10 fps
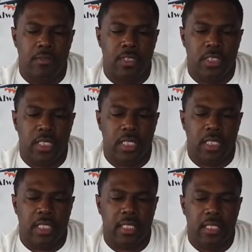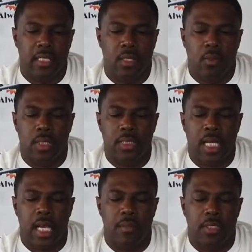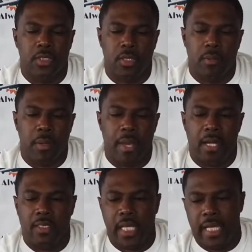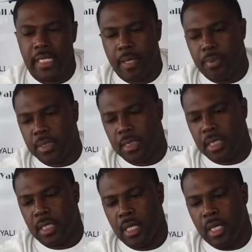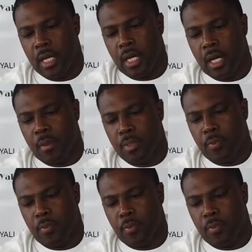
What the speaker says: You just click one time, it'll show you my battery's at 88%.